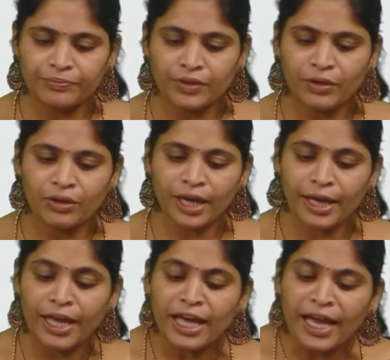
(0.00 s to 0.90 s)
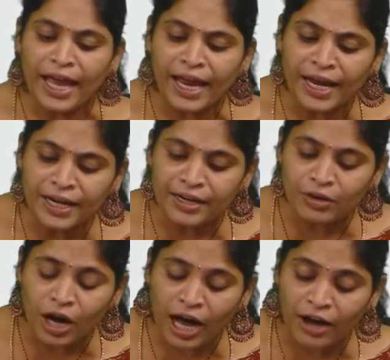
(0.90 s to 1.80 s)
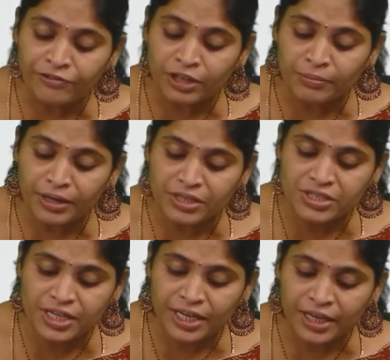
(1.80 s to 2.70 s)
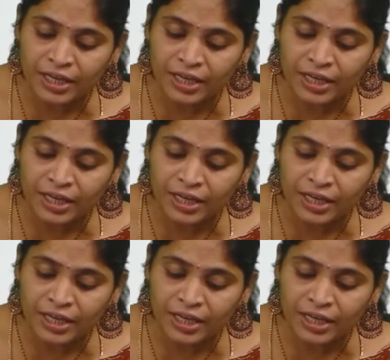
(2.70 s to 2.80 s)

Okay. And after merging,